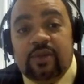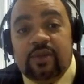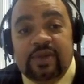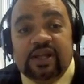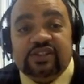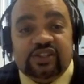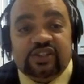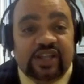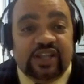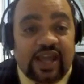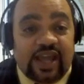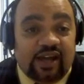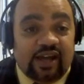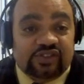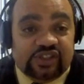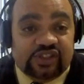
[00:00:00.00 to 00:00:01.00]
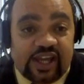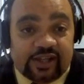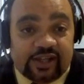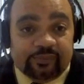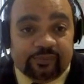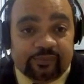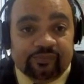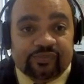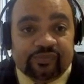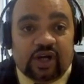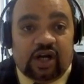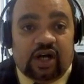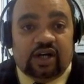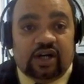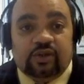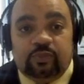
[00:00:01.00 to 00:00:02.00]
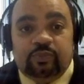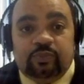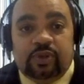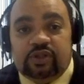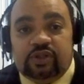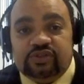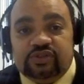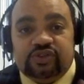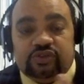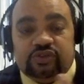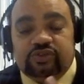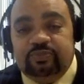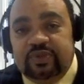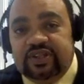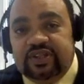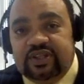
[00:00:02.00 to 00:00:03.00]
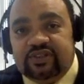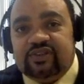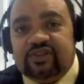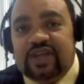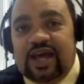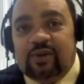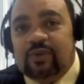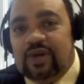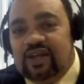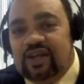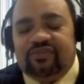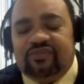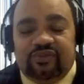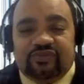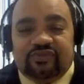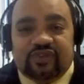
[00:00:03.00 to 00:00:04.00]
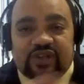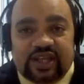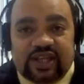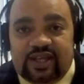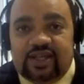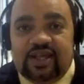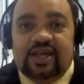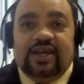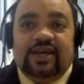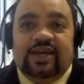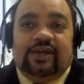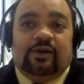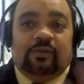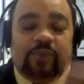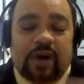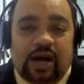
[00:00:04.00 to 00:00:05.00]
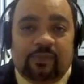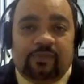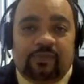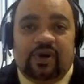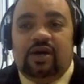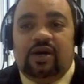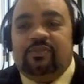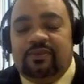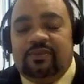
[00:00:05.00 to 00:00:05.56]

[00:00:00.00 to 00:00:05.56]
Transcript: to make sure you have checked auto post social media. So that way, if you forget, it'll pop up.